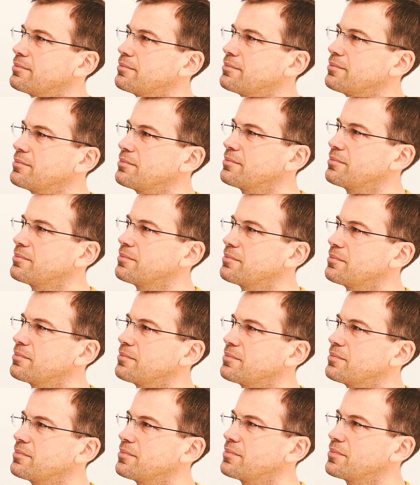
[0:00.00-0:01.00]

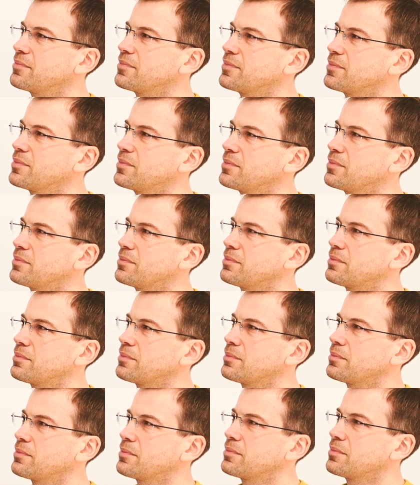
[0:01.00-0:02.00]

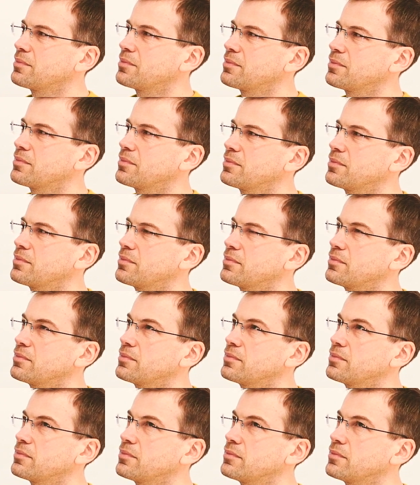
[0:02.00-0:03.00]

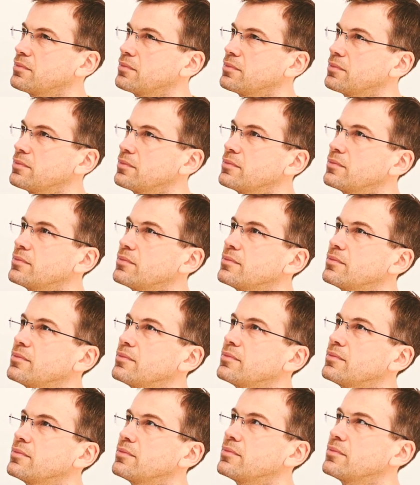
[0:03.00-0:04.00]

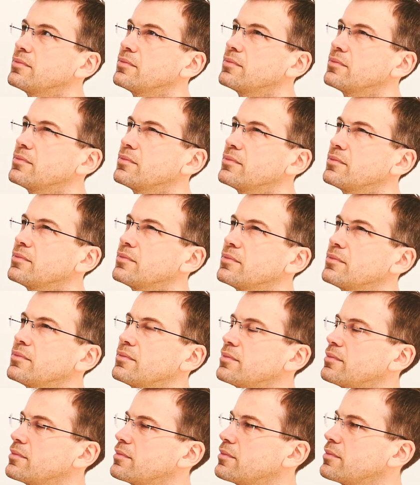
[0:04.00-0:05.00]

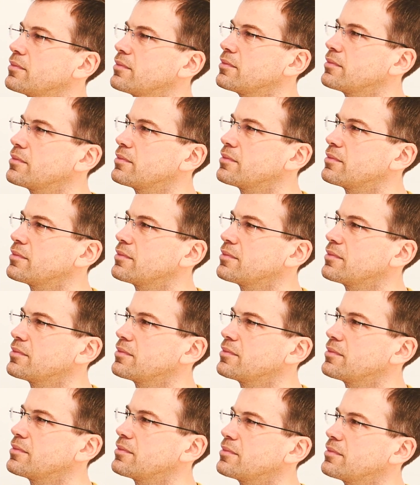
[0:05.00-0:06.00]

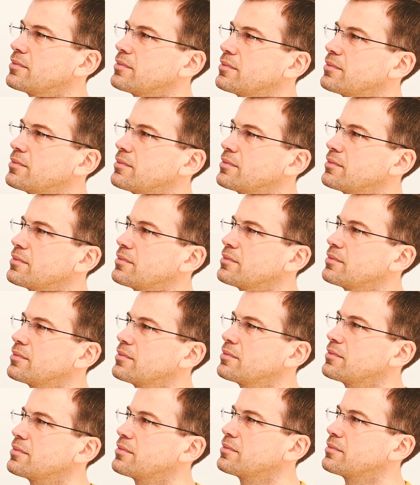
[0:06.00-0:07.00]

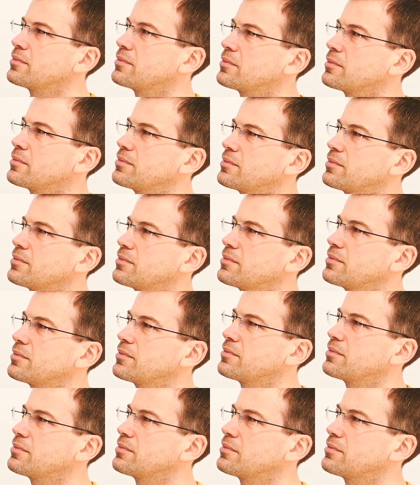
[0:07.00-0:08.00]
No words are spoken by the person on screen.